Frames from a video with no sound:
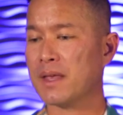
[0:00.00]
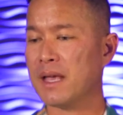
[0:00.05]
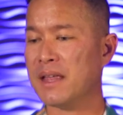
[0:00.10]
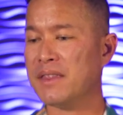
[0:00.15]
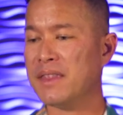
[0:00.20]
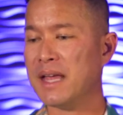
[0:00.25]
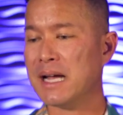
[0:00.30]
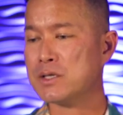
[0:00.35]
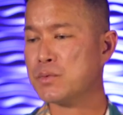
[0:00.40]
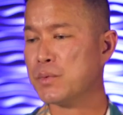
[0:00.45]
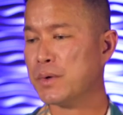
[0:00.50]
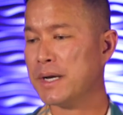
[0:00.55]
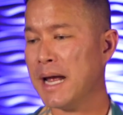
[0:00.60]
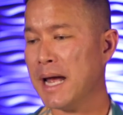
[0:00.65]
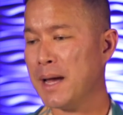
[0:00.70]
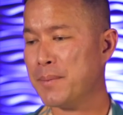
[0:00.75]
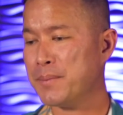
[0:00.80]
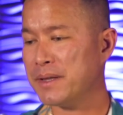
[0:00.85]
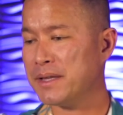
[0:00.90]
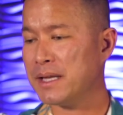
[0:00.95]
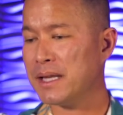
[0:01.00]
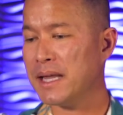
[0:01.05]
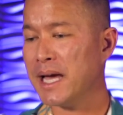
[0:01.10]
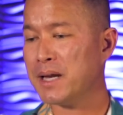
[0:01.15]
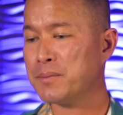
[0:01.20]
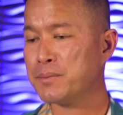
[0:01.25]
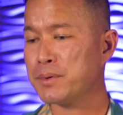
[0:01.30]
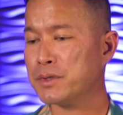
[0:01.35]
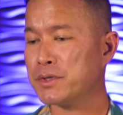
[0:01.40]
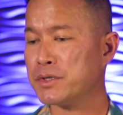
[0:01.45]
And that's what happened. The
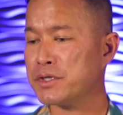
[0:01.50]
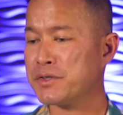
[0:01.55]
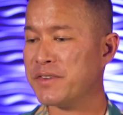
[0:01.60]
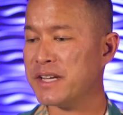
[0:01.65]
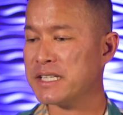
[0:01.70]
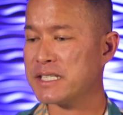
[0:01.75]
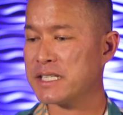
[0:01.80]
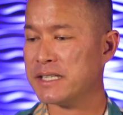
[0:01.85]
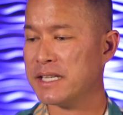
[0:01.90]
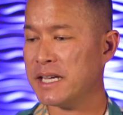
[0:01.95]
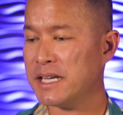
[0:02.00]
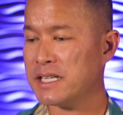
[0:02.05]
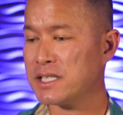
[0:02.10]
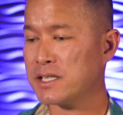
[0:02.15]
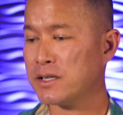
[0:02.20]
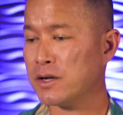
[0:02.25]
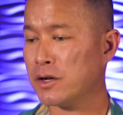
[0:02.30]
land produced vegetation,